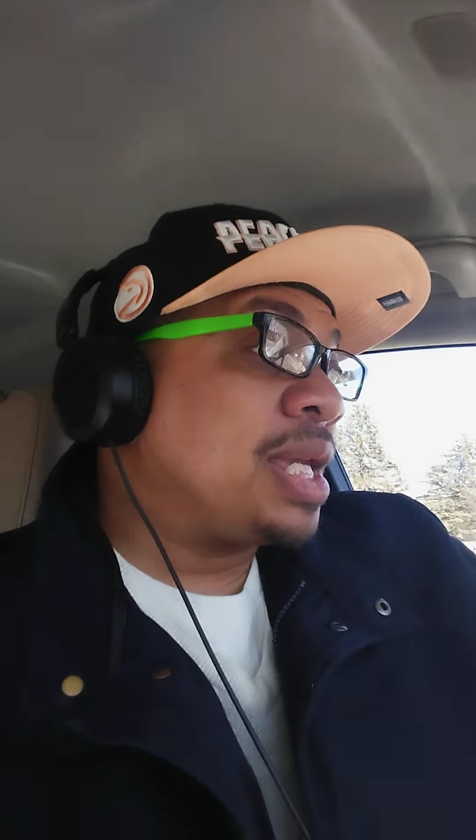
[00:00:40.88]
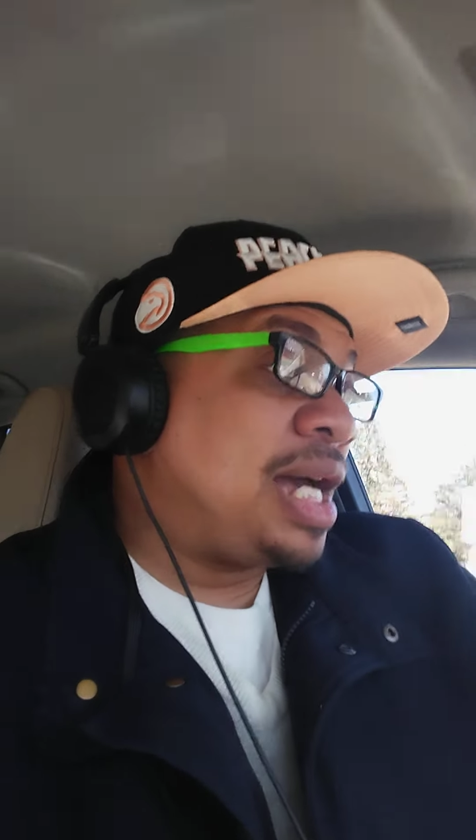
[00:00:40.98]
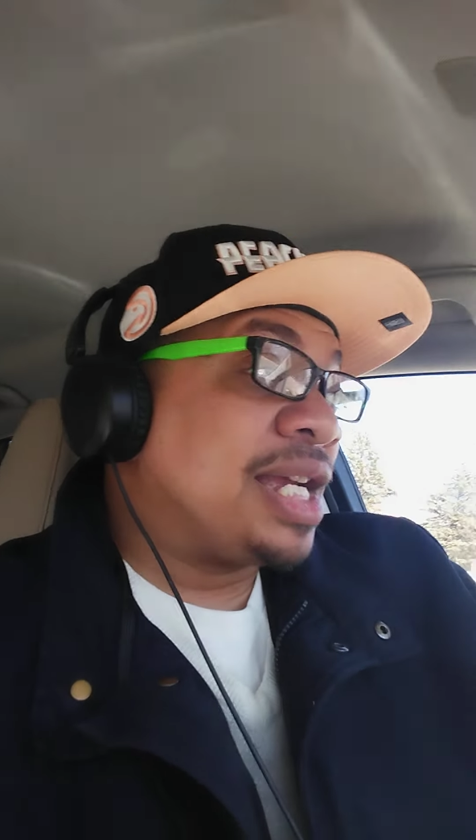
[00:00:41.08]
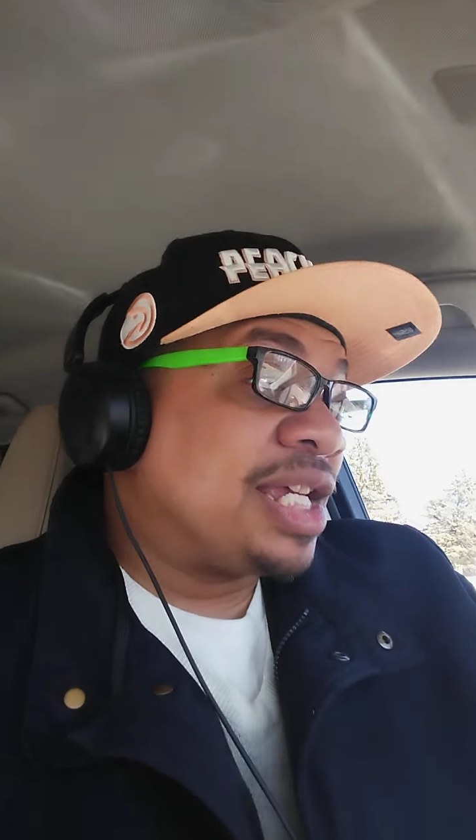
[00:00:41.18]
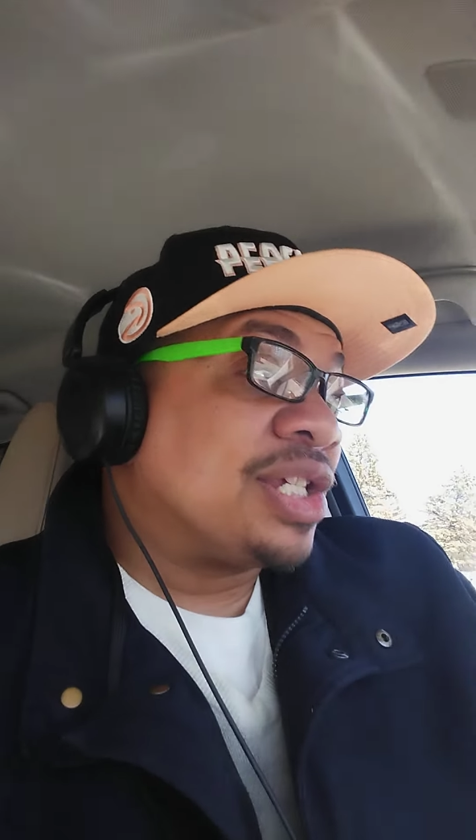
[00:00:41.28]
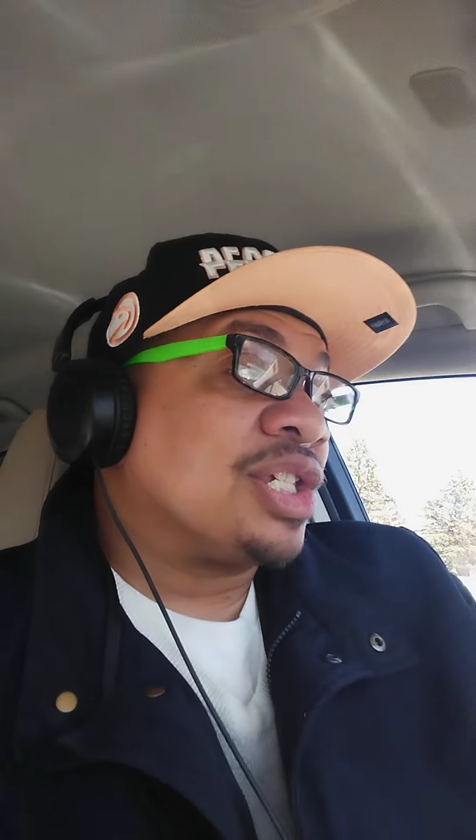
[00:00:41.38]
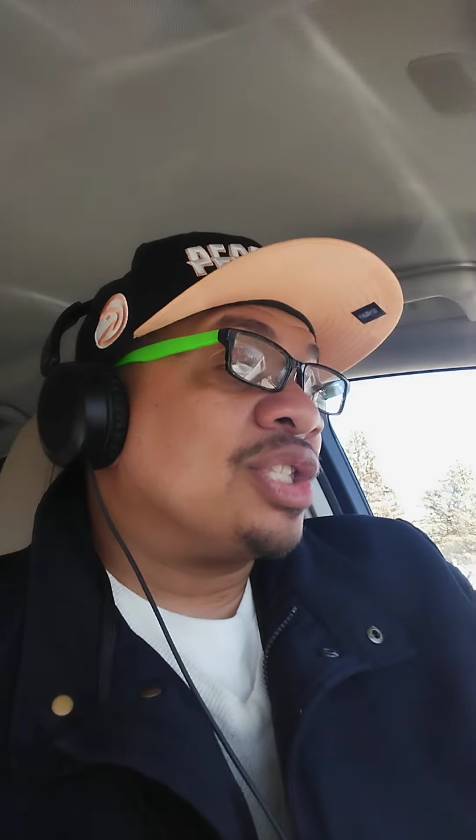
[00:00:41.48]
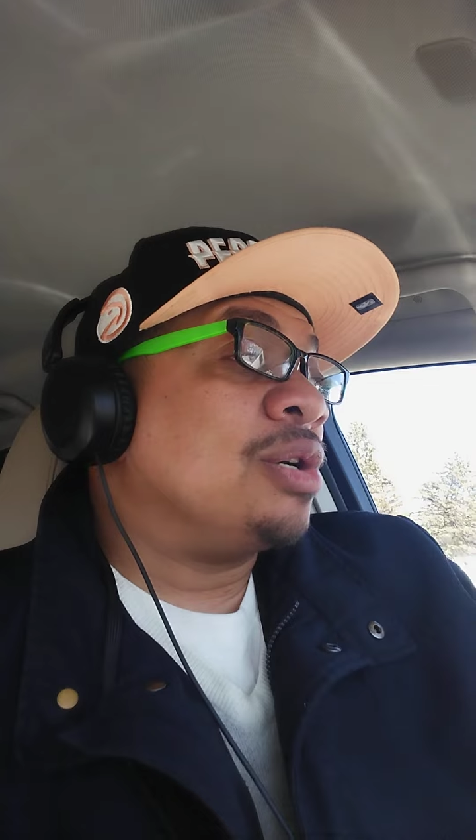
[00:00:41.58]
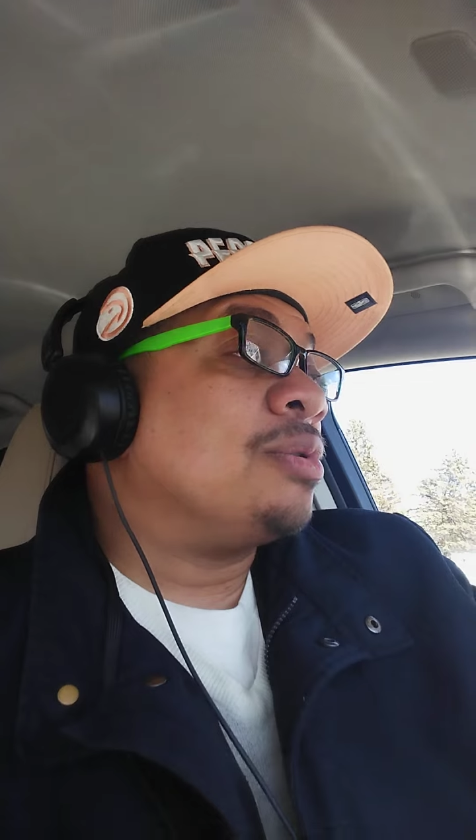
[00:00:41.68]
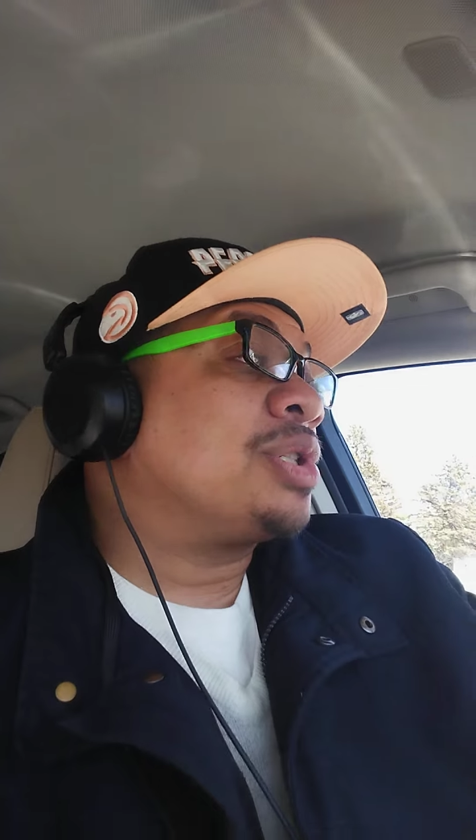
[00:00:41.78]
I guess
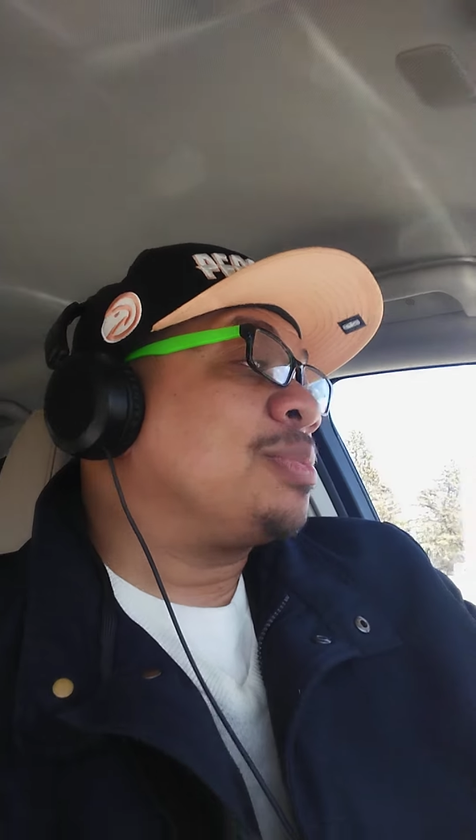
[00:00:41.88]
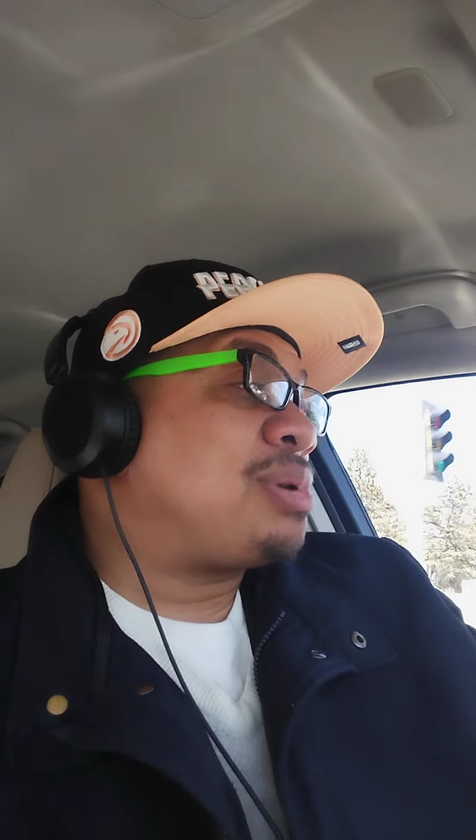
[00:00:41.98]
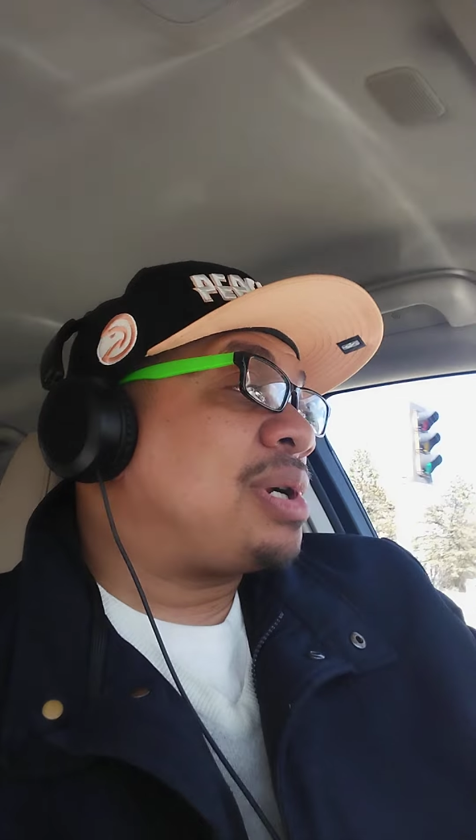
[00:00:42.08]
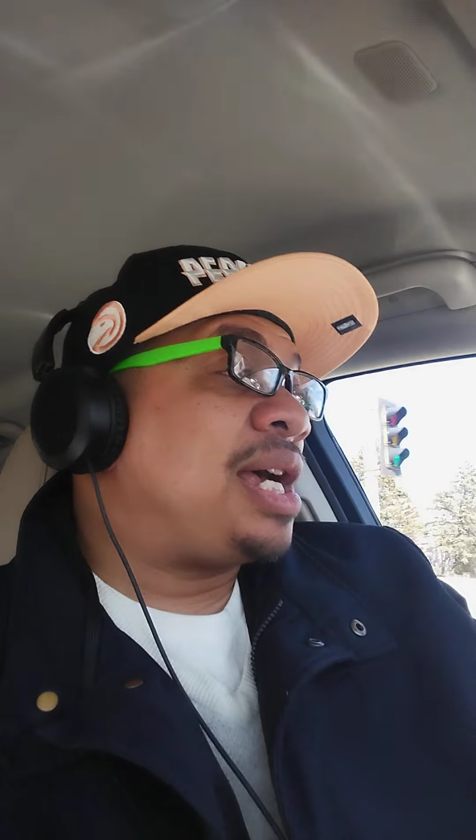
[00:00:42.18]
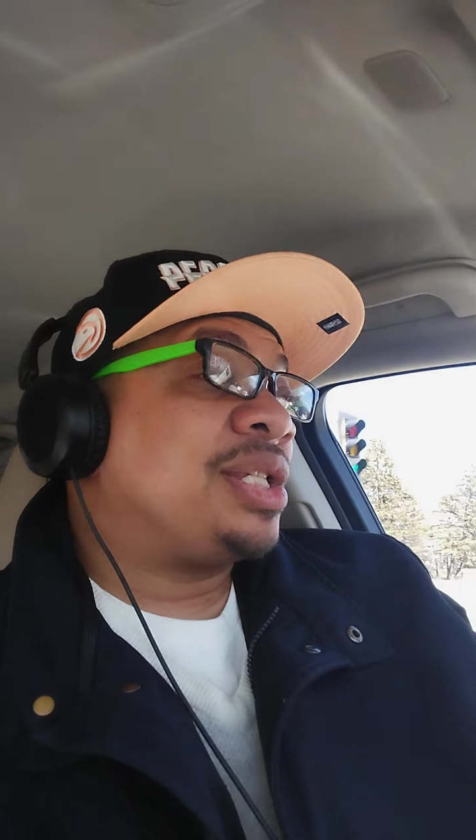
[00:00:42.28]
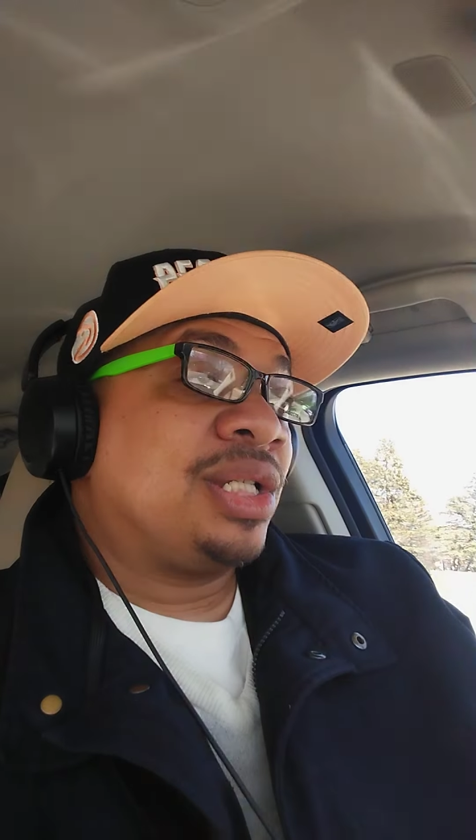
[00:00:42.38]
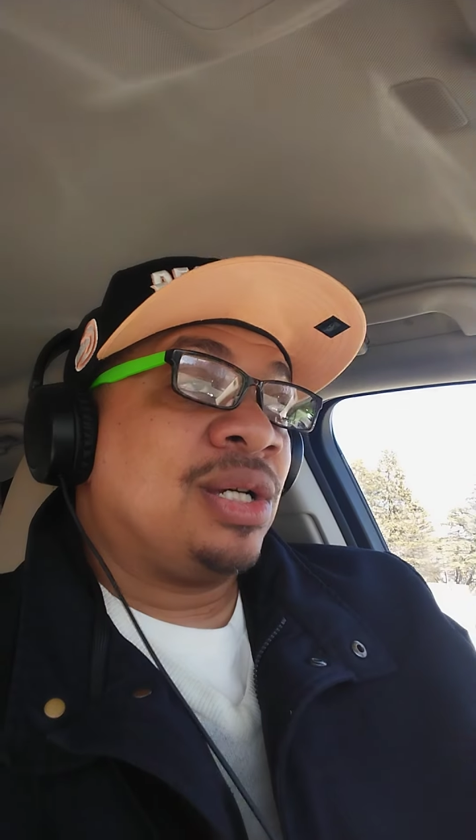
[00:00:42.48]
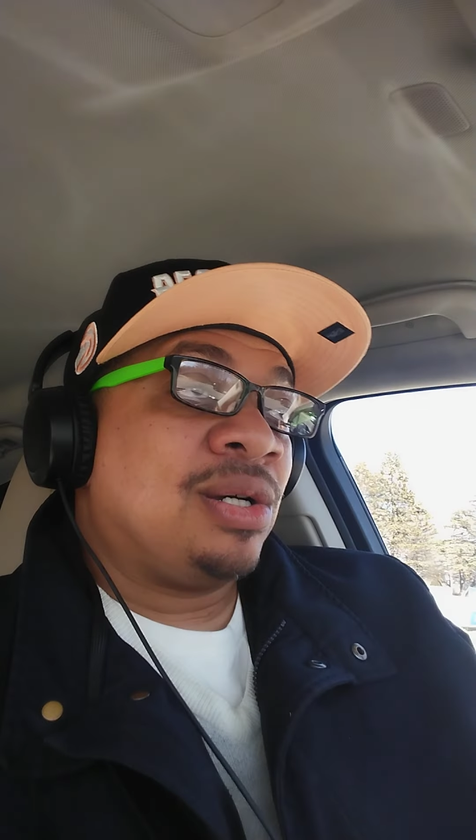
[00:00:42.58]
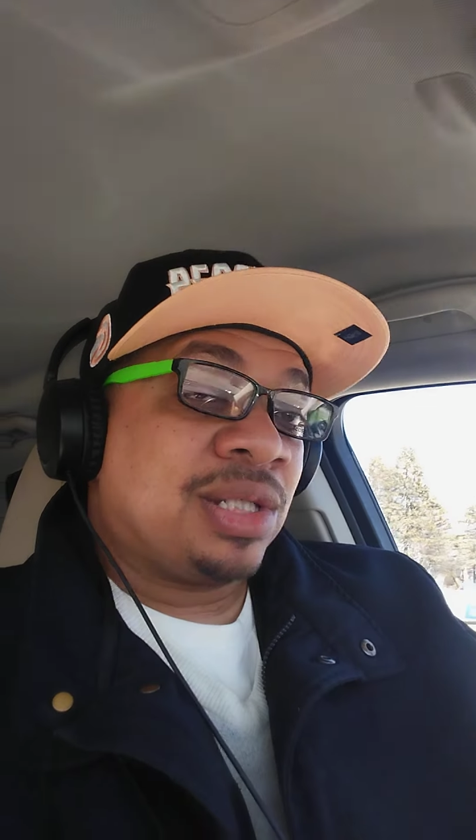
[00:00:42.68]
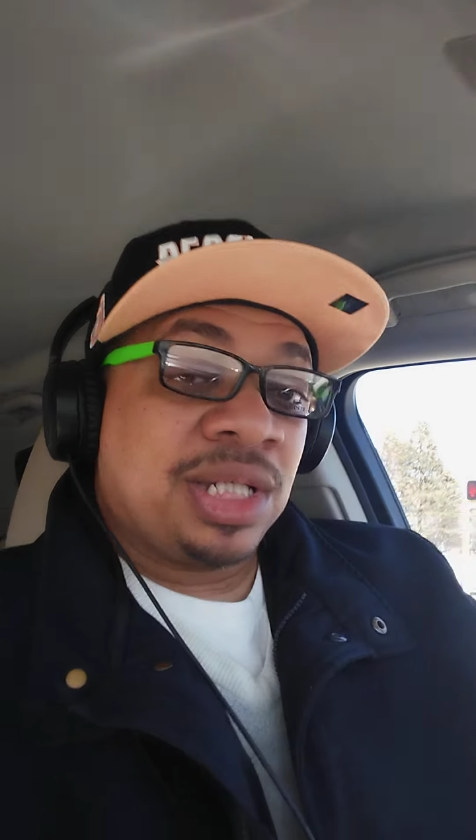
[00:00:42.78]
it's no surprise to y'all